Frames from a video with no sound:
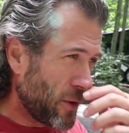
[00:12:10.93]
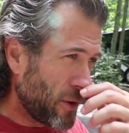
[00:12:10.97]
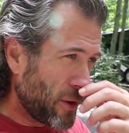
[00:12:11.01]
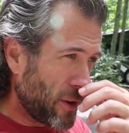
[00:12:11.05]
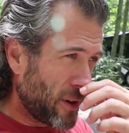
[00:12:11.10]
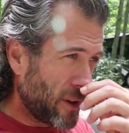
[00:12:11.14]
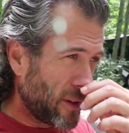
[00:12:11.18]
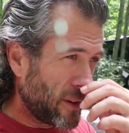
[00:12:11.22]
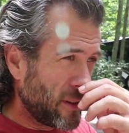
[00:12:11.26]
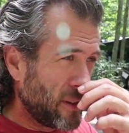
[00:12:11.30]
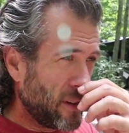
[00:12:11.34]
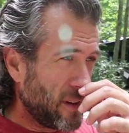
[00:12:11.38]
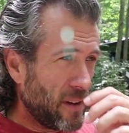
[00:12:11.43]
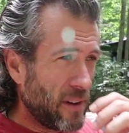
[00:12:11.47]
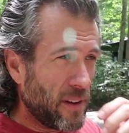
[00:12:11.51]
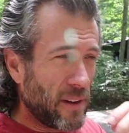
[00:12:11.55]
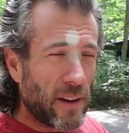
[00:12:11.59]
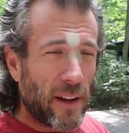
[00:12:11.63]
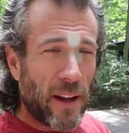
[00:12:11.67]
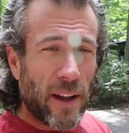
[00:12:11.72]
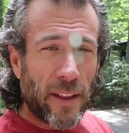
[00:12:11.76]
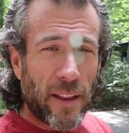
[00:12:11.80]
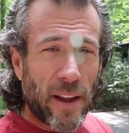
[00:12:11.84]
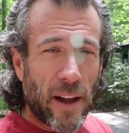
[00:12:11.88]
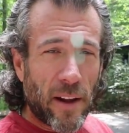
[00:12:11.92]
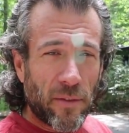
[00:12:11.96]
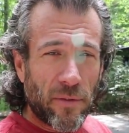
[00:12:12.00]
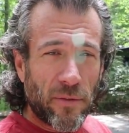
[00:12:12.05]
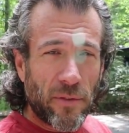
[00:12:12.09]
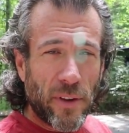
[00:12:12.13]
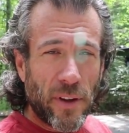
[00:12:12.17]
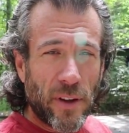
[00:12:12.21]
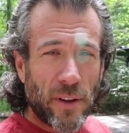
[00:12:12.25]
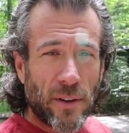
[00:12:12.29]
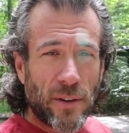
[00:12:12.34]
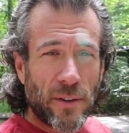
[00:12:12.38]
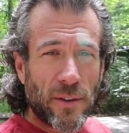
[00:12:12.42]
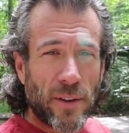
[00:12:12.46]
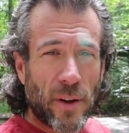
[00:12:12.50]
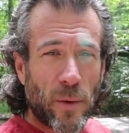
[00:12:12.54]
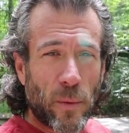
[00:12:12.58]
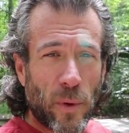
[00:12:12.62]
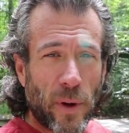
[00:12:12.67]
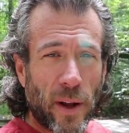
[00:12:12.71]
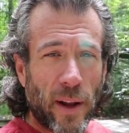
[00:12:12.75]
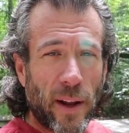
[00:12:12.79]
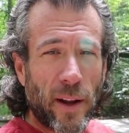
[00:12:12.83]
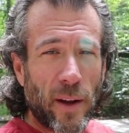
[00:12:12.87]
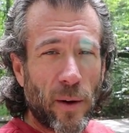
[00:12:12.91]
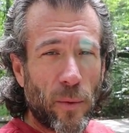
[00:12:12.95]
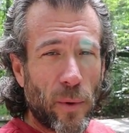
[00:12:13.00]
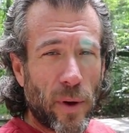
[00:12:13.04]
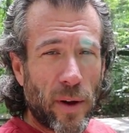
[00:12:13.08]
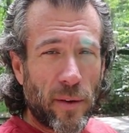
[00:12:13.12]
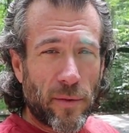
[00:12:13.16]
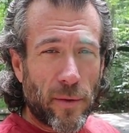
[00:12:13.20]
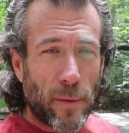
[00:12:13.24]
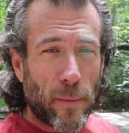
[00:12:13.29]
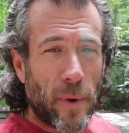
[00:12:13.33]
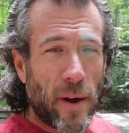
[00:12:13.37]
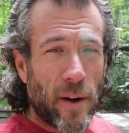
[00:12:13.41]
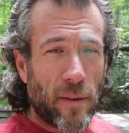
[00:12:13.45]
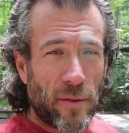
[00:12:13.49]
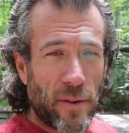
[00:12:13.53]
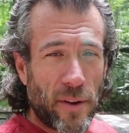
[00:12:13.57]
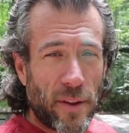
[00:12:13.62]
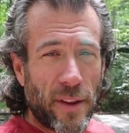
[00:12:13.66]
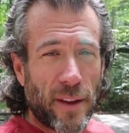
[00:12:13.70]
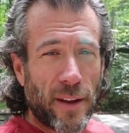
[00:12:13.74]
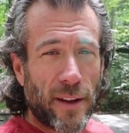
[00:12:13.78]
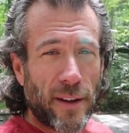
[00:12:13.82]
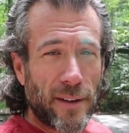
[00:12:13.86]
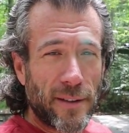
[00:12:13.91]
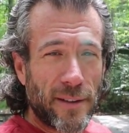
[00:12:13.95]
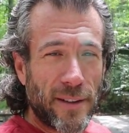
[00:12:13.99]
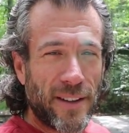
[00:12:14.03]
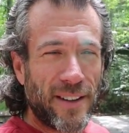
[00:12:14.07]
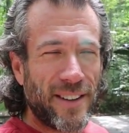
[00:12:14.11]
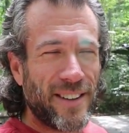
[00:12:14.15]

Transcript: or get that feel that we're getting away from everything.